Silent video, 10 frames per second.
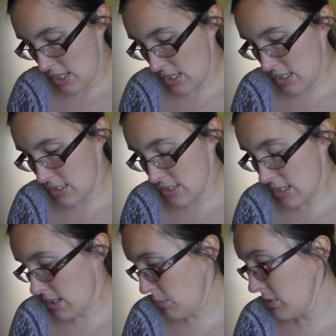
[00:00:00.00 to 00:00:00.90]
and
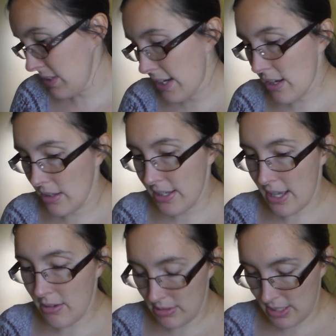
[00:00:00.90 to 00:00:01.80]
we'll ladle
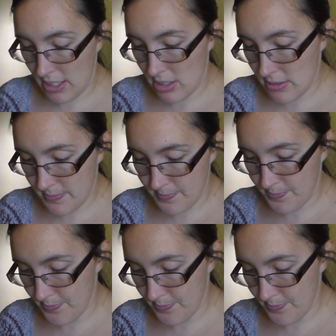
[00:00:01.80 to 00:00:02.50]
it out later.